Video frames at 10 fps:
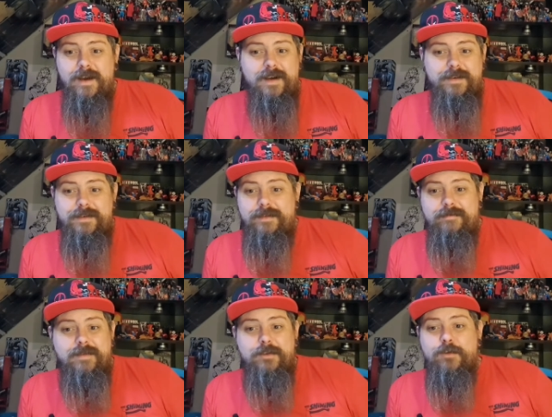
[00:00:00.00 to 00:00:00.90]
and
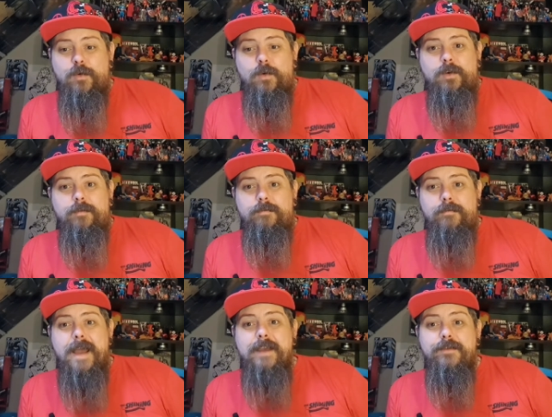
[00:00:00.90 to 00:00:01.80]
a total
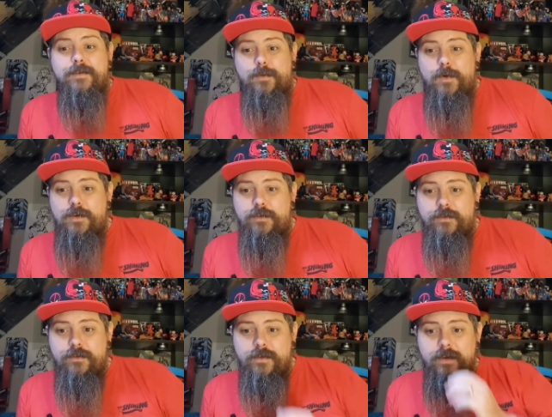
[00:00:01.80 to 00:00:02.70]
mess at
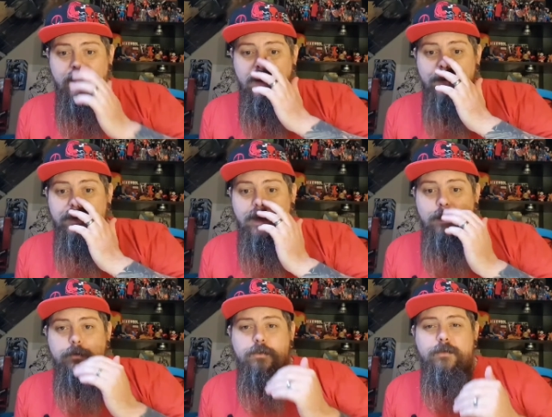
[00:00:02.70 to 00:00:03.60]
worst. I mean,
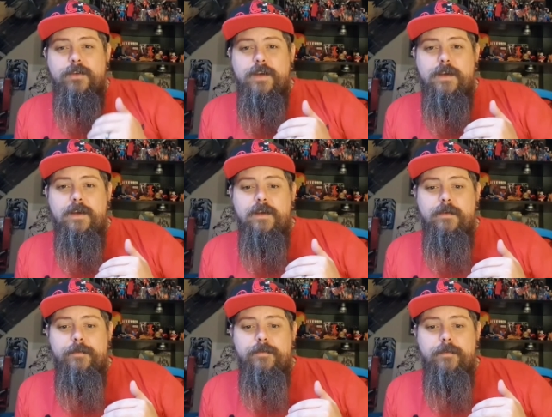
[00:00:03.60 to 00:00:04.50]
how do you take
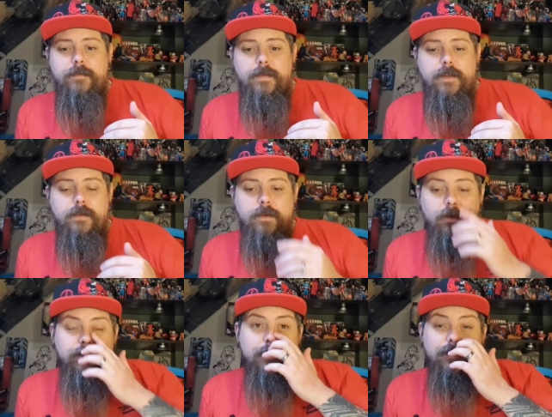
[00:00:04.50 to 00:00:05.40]
the
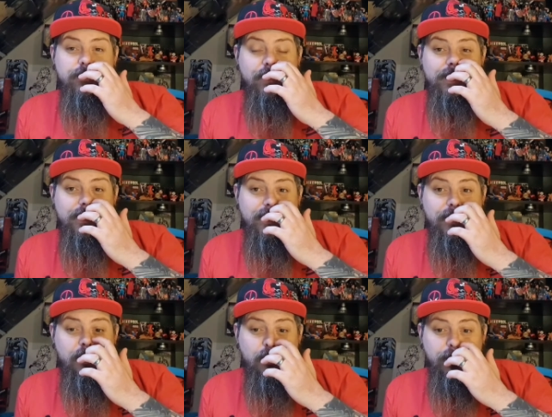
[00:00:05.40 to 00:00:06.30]
concept of The Shining and
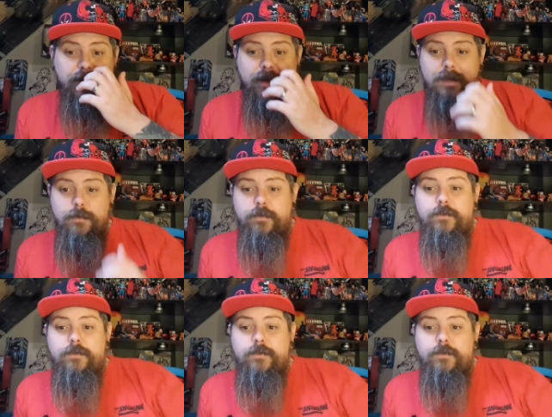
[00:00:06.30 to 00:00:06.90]
a haunted house